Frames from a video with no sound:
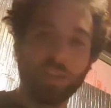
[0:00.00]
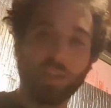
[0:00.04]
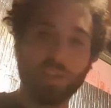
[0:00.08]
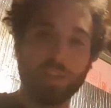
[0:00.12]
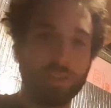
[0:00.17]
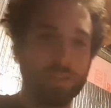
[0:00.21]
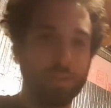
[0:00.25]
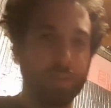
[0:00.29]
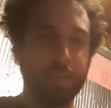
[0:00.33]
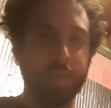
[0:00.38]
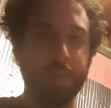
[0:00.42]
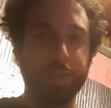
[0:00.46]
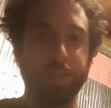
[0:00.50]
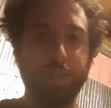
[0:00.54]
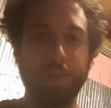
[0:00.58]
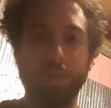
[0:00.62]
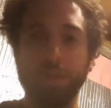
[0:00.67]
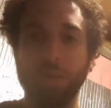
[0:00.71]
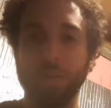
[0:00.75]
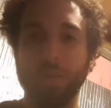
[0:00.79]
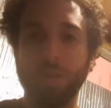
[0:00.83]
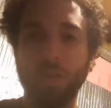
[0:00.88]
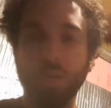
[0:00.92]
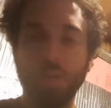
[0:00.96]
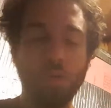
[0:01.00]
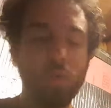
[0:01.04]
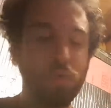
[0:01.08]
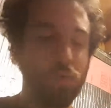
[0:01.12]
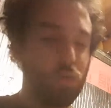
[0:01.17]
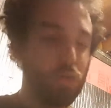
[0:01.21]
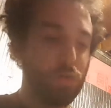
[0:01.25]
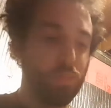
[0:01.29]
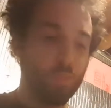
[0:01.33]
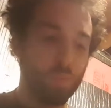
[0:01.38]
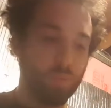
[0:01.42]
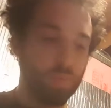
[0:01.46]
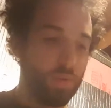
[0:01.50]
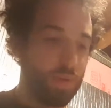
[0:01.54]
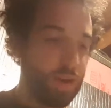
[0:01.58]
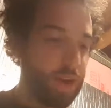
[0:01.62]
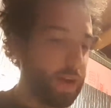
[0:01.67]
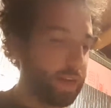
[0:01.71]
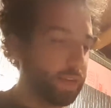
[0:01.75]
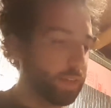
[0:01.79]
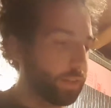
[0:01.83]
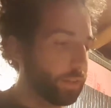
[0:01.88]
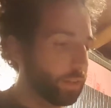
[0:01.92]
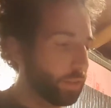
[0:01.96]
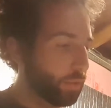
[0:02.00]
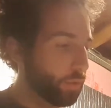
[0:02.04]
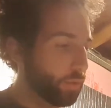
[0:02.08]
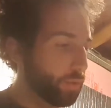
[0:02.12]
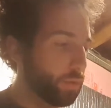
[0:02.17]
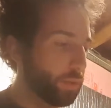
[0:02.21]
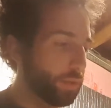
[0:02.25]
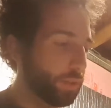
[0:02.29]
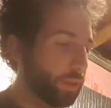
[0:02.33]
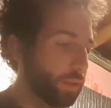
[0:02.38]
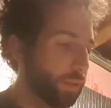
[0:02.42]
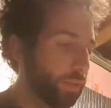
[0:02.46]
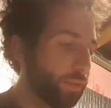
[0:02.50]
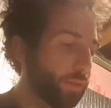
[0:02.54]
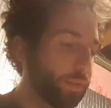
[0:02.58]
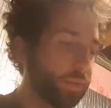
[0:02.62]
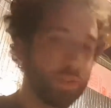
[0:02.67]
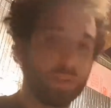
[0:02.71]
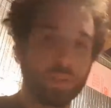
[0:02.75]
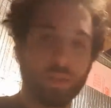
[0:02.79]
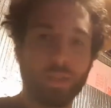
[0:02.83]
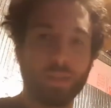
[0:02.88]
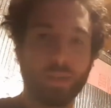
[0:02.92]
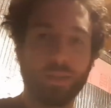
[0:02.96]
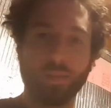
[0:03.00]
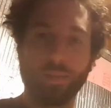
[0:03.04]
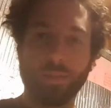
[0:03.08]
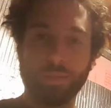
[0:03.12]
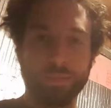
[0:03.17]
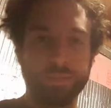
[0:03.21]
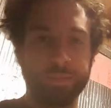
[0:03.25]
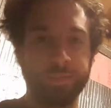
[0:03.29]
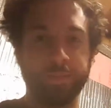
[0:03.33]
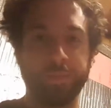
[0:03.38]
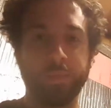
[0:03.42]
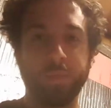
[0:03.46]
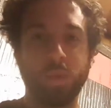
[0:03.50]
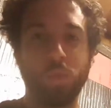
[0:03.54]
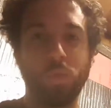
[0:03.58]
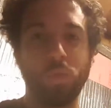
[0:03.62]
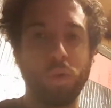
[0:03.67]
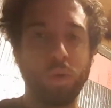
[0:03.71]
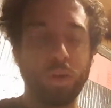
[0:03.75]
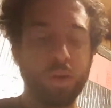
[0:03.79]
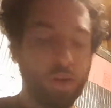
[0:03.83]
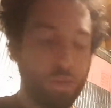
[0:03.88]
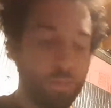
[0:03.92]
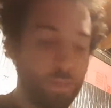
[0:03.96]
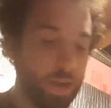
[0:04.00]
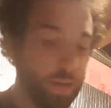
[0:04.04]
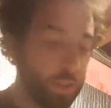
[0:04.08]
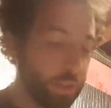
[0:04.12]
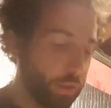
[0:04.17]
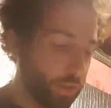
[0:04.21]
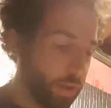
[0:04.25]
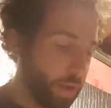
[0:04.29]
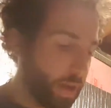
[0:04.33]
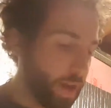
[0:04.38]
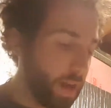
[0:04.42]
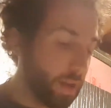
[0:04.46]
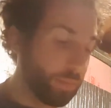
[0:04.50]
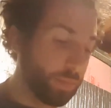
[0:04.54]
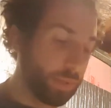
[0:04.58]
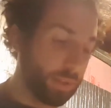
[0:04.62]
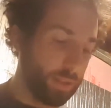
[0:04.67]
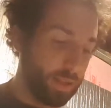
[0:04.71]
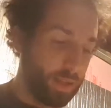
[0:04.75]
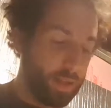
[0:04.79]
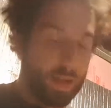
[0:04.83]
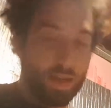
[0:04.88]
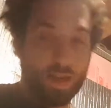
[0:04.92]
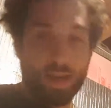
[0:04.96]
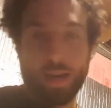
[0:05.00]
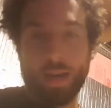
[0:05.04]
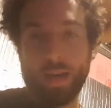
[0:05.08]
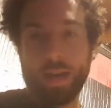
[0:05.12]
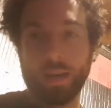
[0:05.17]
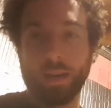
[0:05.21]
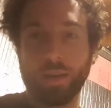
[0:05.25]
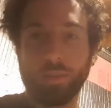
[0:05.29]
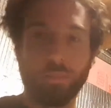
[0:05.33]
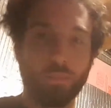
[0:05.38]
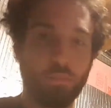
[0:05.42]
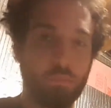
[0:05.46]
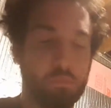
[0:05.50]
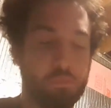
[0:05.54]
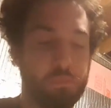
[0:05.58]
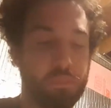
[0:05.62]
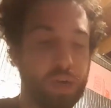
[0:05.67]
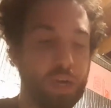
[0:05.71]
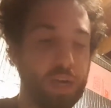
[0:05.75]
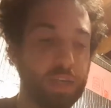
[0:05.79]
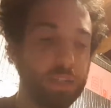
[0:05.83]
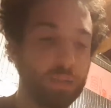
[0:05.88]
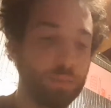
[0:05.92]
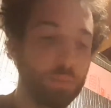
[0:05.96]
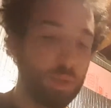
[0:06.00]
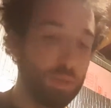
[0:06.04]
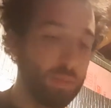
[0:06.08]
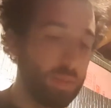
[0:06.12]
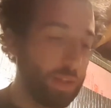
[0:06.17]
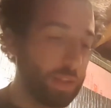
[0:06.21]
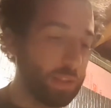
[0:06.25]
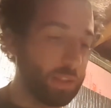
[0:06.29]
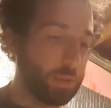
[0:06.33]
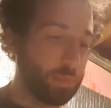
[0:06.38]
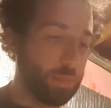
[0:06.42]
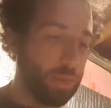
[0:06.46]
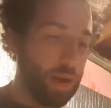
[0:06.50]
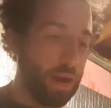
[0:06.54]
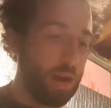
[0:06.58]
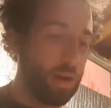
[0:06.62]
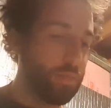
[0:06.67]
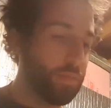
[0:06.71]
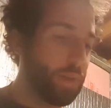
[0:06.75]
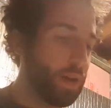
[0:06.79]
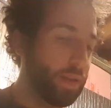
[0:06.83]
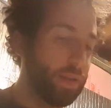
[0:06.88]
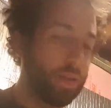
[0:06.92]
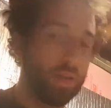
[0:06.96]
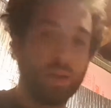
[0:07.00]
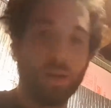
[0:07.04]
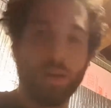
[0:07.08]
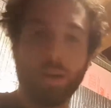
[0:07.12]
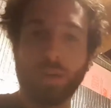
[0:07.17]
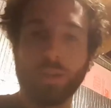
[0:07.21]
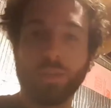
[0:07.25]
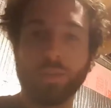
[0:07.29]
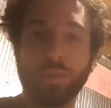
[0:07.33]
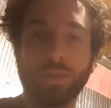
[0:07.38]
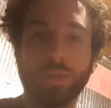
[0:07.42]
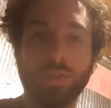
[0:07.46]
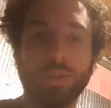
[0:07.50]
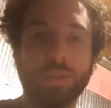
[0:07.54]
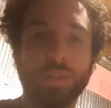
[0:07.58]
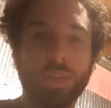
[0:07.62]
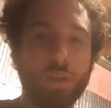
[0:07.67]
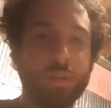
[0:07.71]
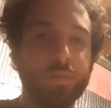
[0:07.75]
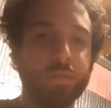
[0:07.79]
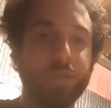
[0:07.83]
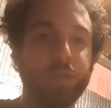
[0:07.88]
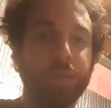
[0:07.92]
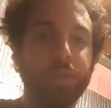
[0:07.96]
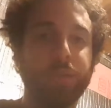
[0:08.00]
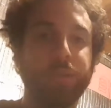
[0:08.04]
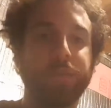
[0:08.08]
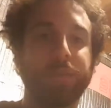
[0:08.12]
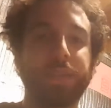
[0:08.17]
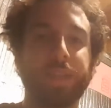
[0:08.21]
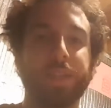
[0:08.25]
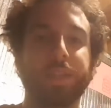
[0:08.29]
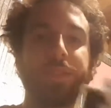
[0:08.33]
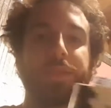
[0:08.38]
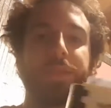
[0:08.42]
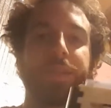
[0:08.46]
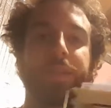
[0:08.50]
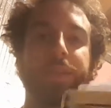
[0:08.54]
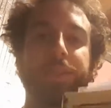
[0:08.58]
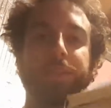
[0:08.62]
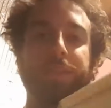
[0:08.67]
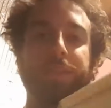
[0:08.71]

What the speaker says: just is another cool practice tool to use to work up my chops and possibly be inspired by the hundreds of tunes. As you can